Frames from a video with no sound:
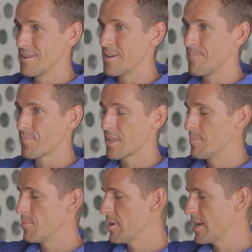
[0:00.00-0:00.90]
Yeah.
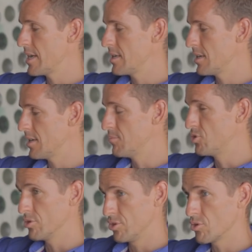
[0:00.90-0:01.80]
And by
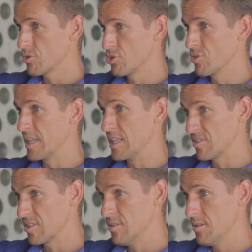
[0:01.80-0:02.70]
John, you're talking John
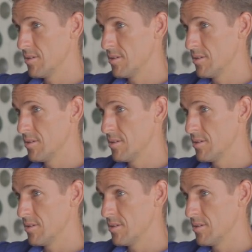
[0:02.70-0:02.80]
Higson.